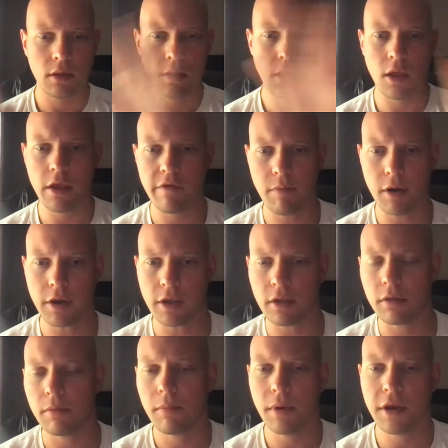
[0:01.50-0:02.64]
Hey everybody,
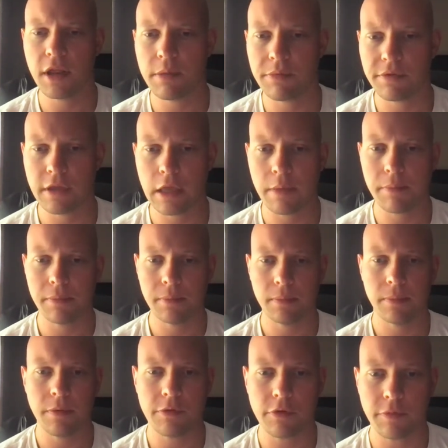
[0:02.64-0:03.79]
my name's Tim.
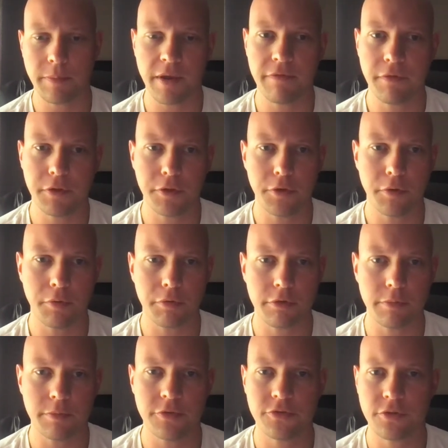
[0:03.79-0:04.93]
This is my video
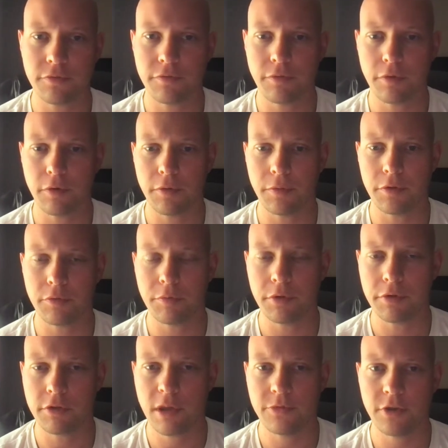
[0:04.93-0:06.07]
submission for this week's
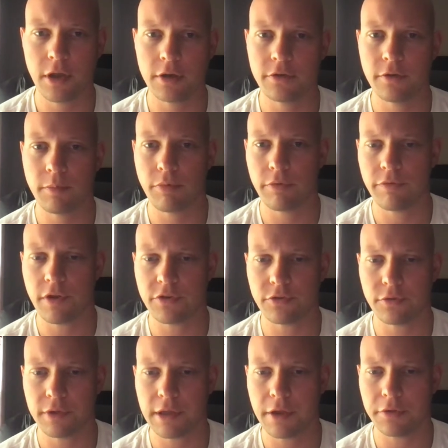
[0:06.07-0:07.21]
subject,
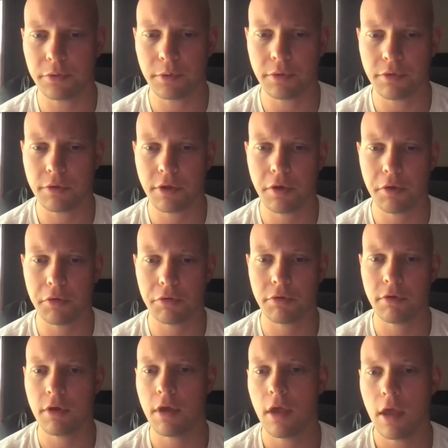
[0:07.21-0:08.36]
professional counseling skills.
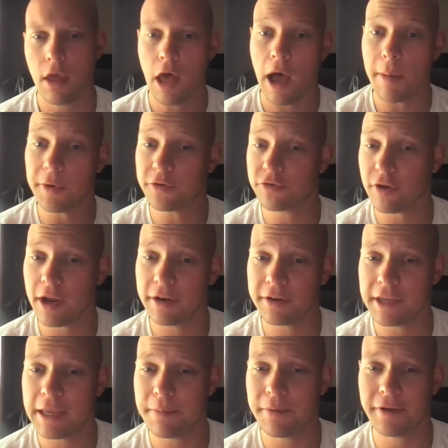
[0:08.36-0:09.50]
I'm going to try and
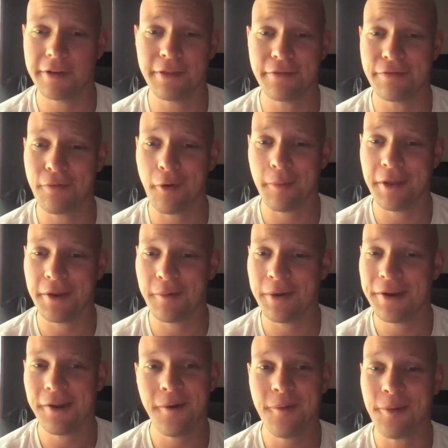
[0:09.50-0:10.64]
keep it into the 4-minute
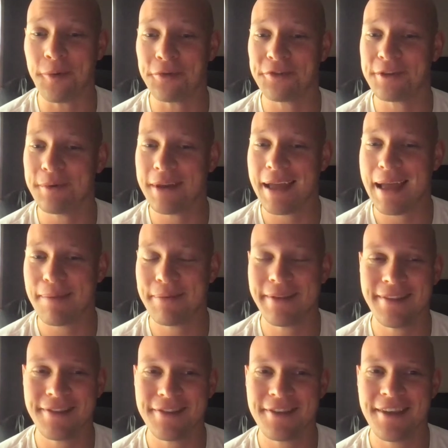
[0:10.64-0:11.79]
window. We'll see what
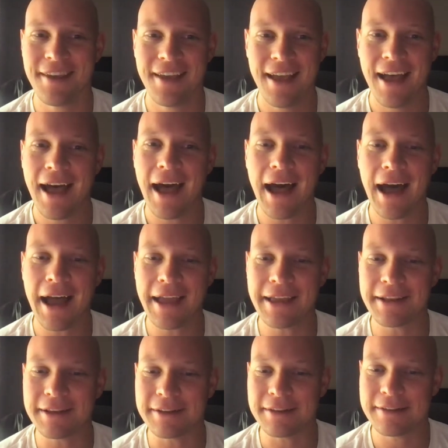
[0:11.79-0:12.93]
happens.
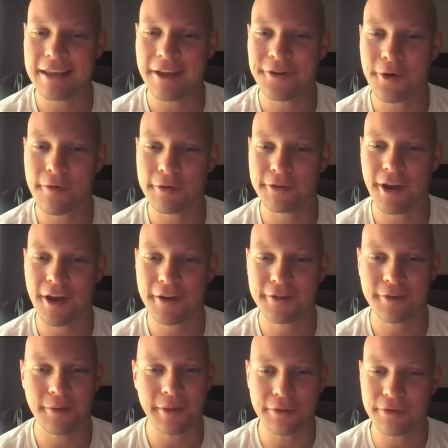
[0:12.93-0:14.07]
I tend to overtalk,
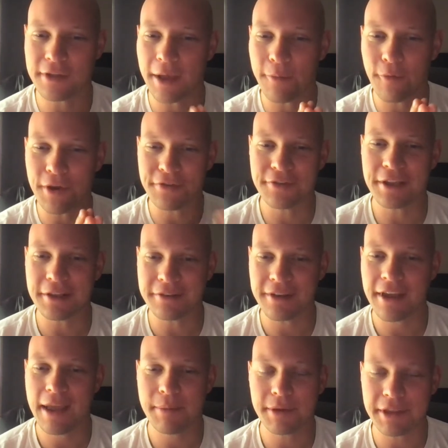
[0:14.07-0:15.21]
so let's stop wasting
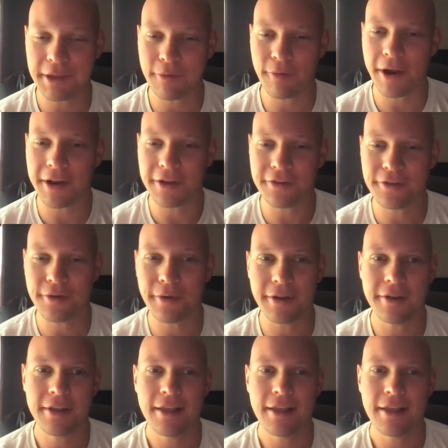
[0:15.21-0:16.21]
time and get right into it.